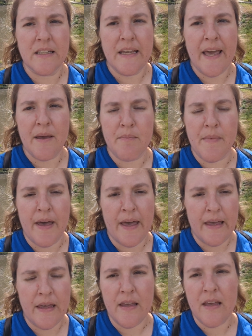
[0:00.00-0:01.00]
in Cape
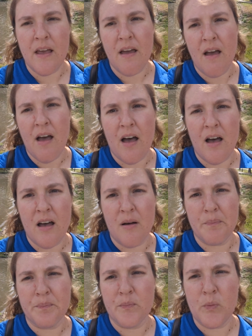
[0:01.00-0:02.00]
May.
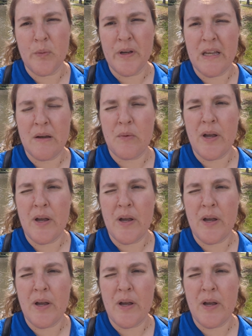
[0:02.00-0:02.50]
When we